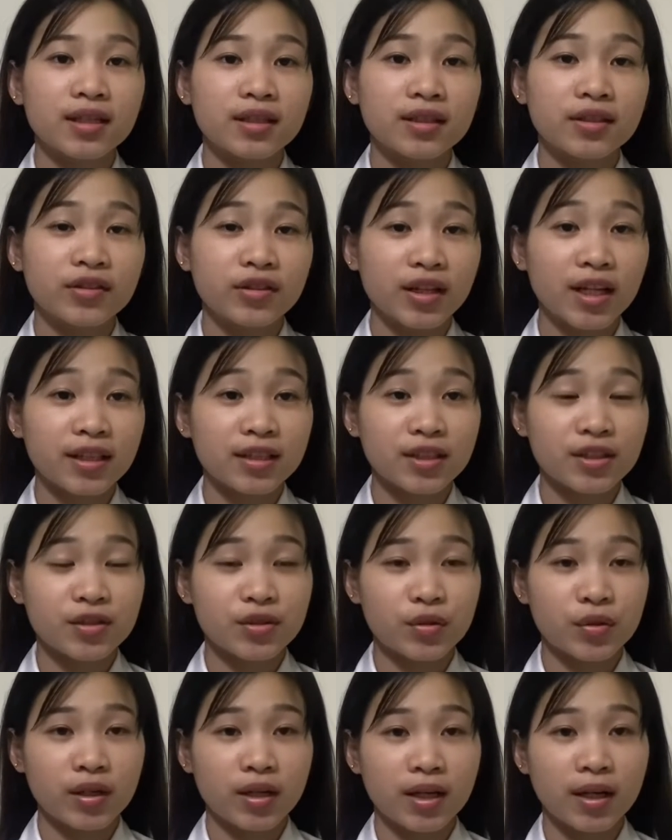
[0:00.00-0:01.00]
related
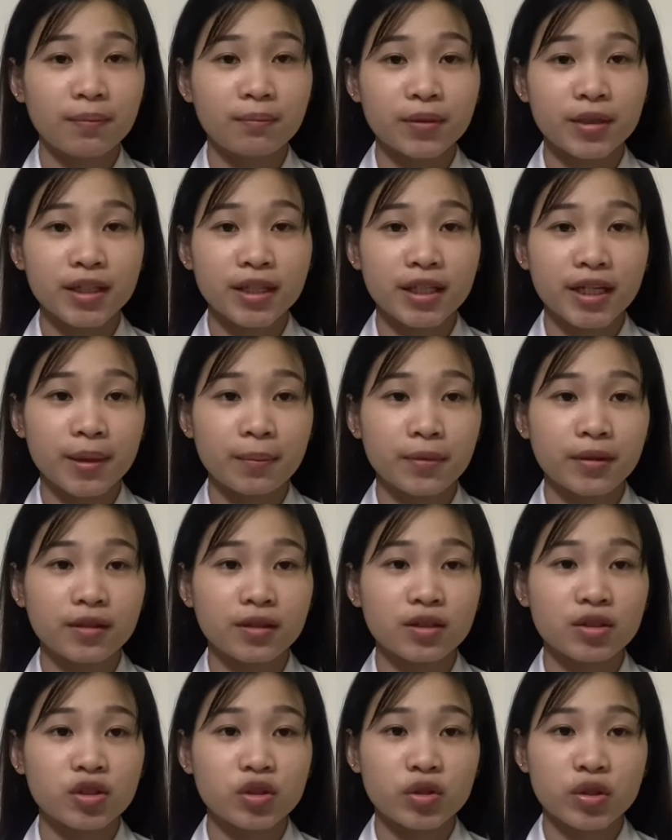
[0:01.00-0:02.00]
to a company
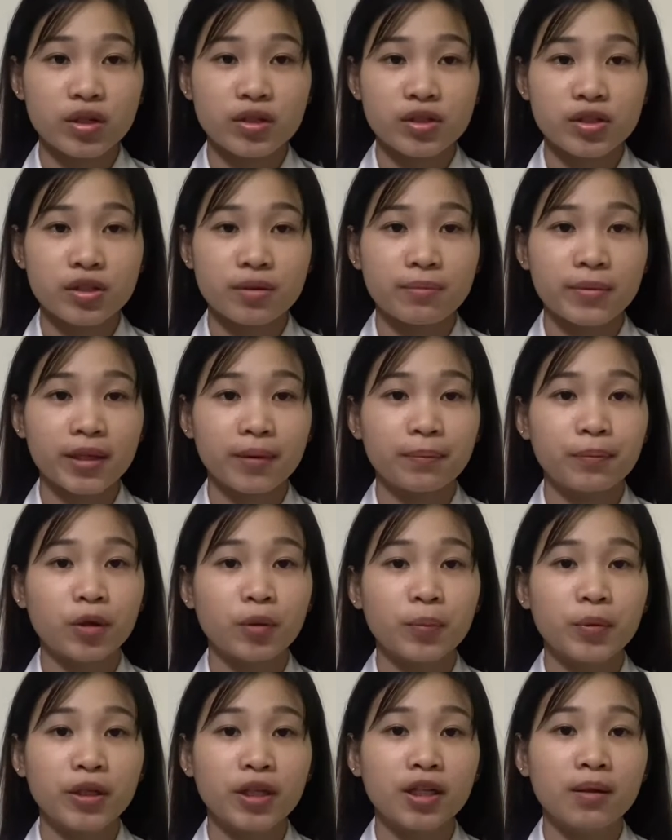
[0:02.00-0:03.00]
capital structure made
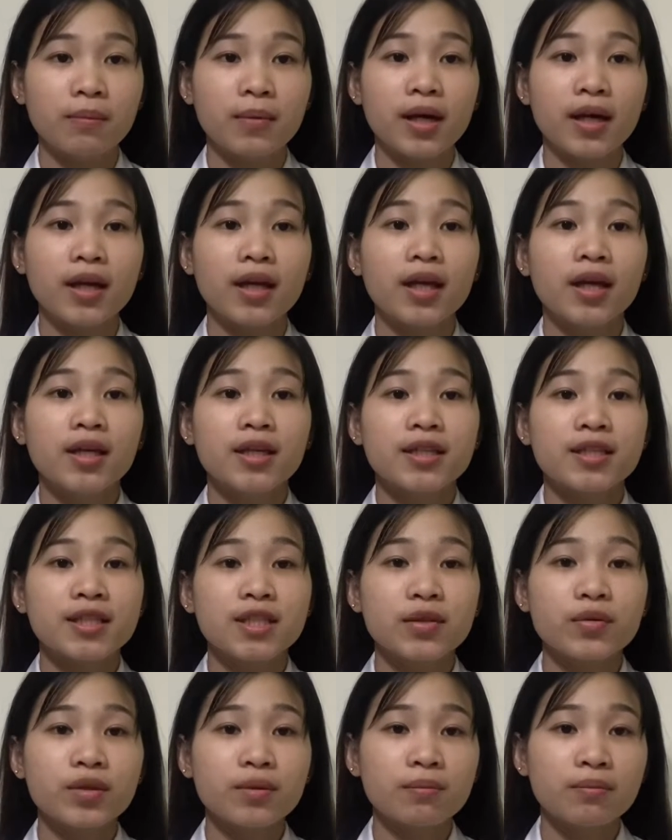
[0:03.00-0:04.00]
popular by
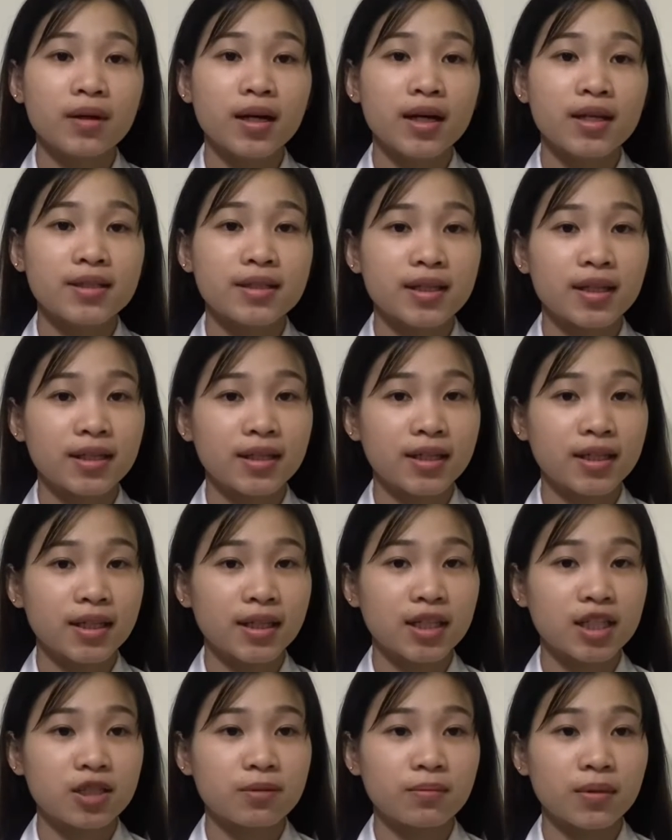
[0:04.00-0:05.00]
Stuart Mice and
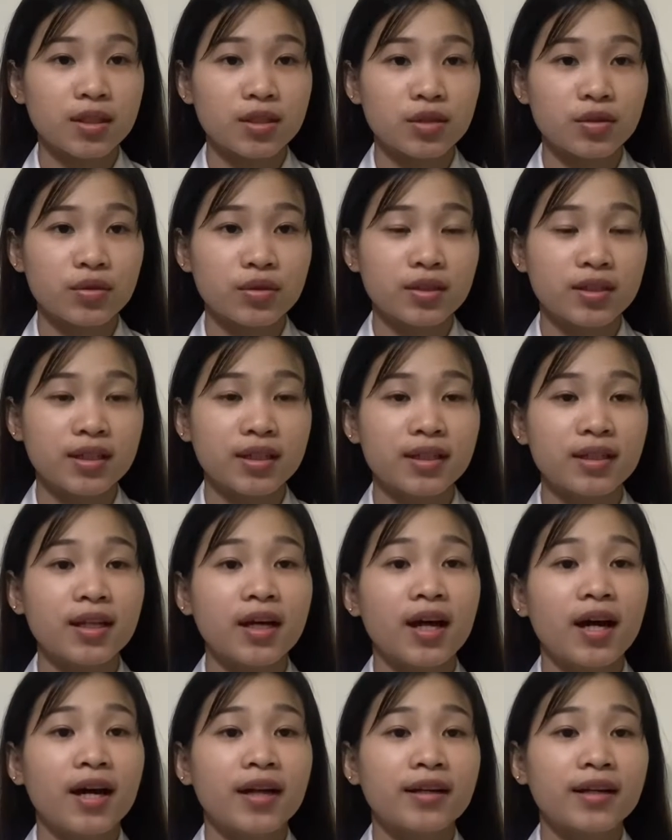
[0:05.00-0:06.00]
Nicholas Majlut in
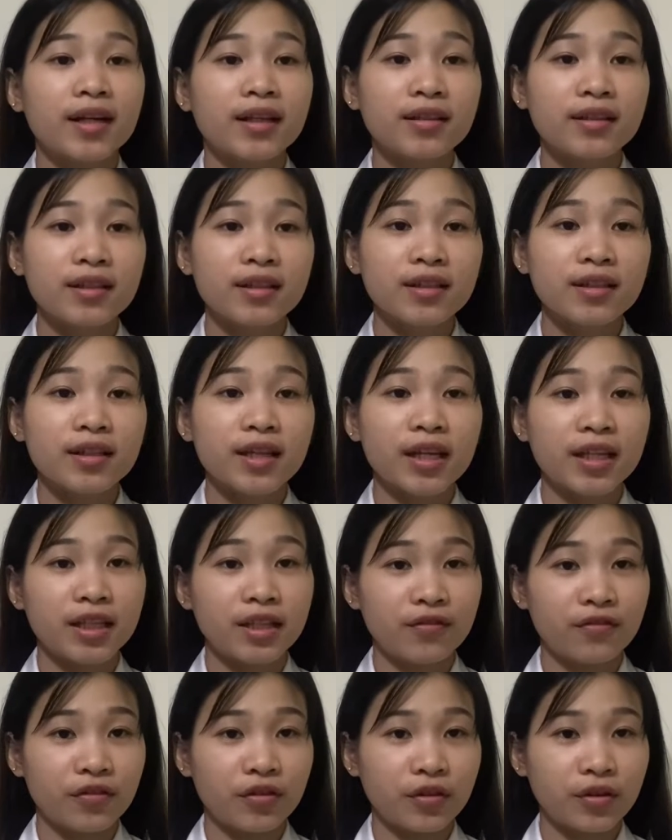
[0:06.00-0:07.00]

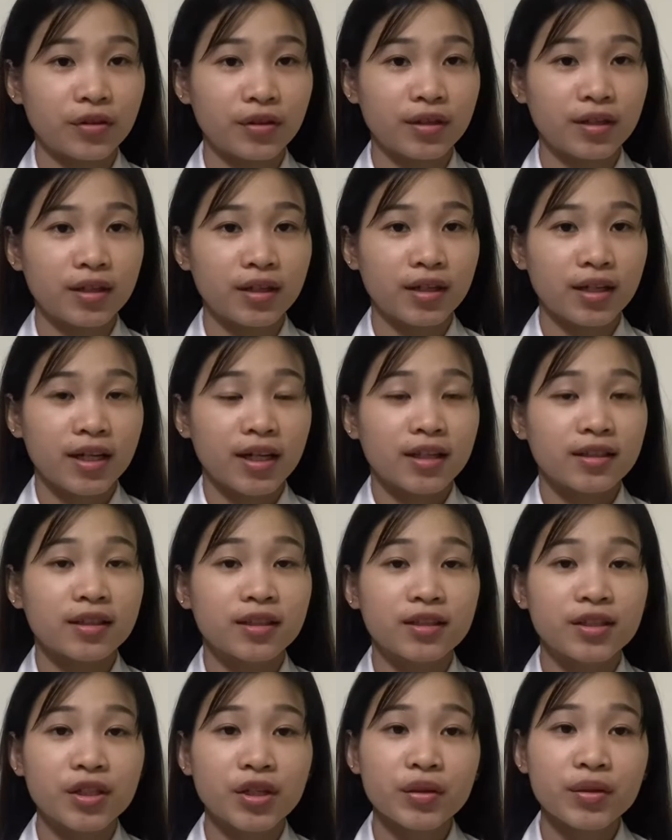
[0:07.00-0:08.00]
1984. The
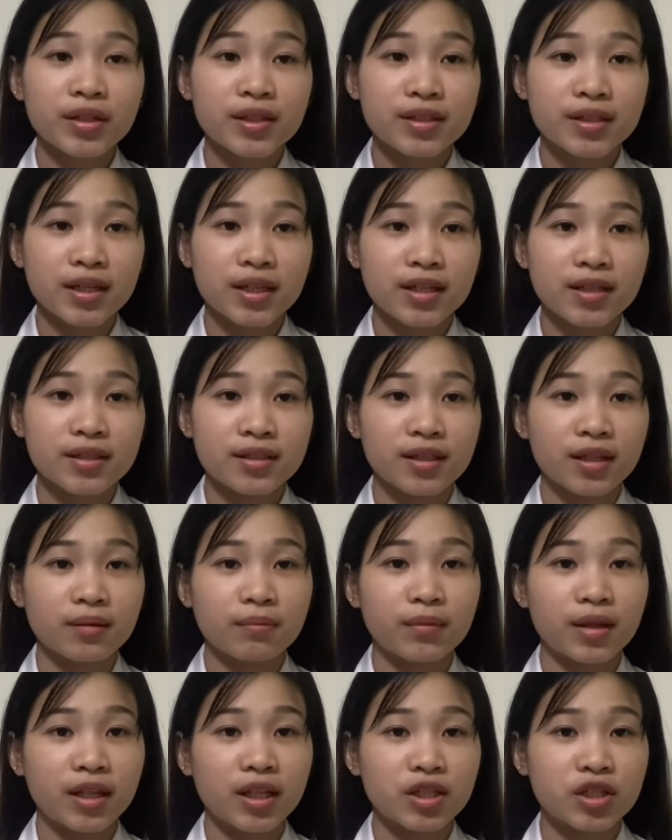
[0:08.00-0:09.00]
theory states that
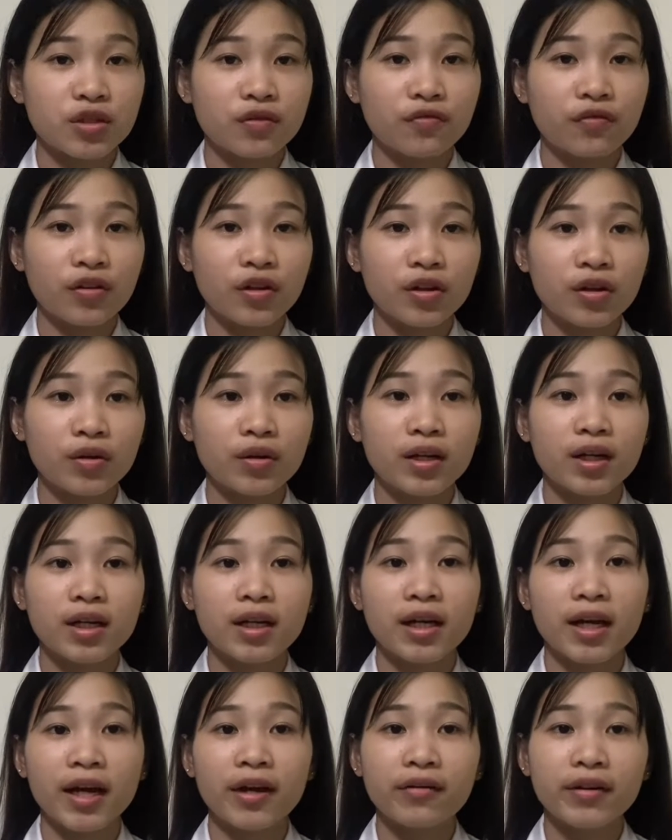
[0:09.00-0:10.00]
managers follow a
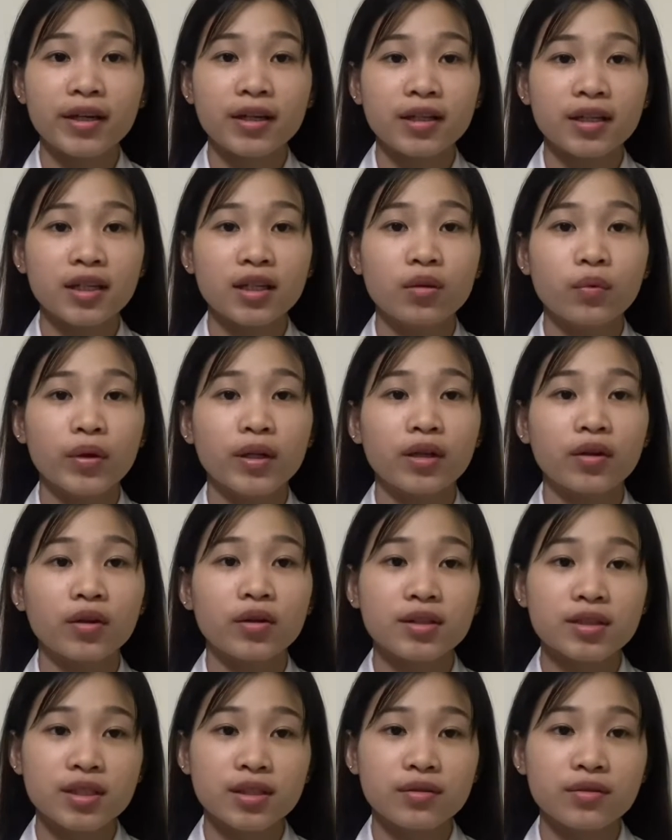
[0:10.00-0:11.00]
hierarchy when
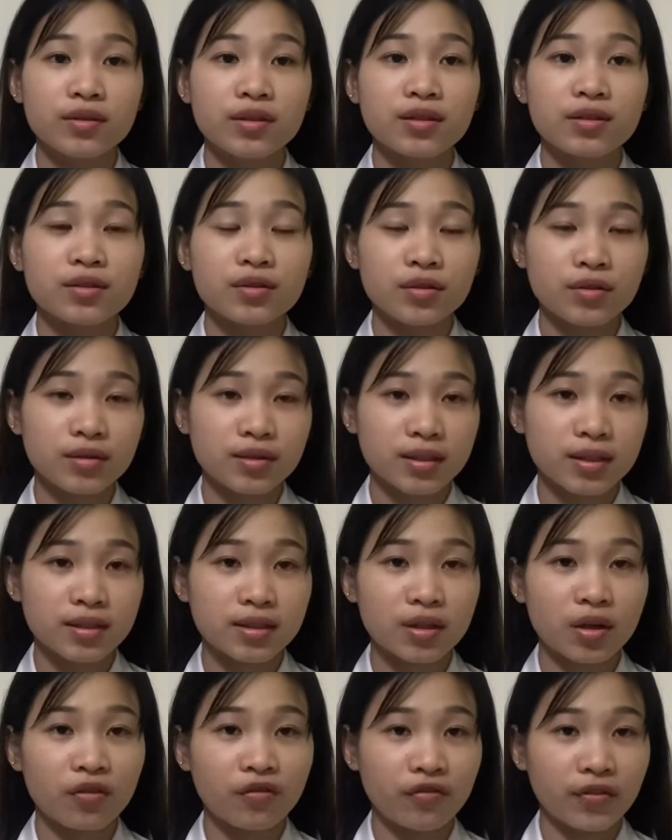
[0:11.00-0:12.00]
considering sources
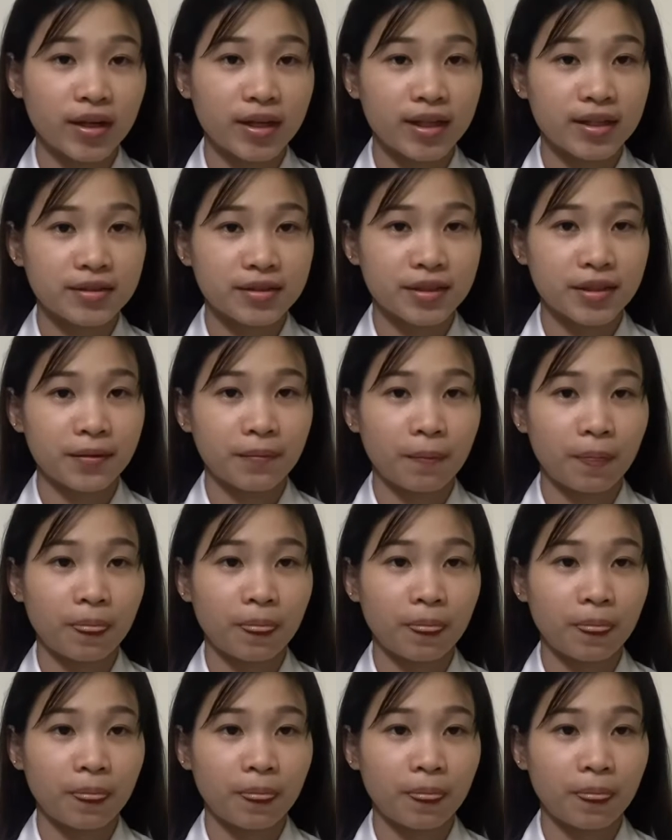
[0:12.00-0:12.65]
of financing.